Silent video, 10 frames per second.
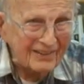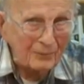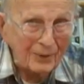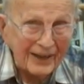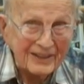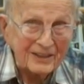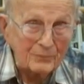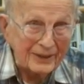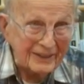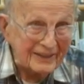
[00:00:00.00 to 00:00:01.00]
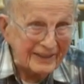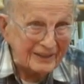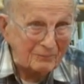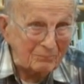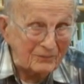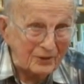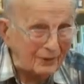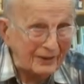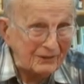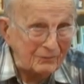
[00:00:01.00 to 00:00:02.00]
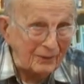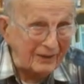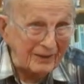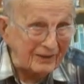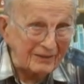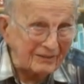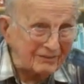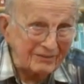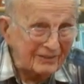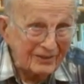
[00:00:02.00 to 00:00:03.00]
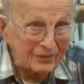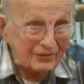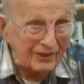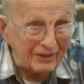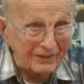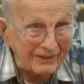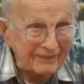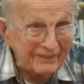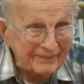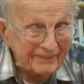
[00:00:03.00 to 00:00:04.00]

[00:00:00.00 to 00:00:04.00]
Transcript: The body had been hit direct by a shell,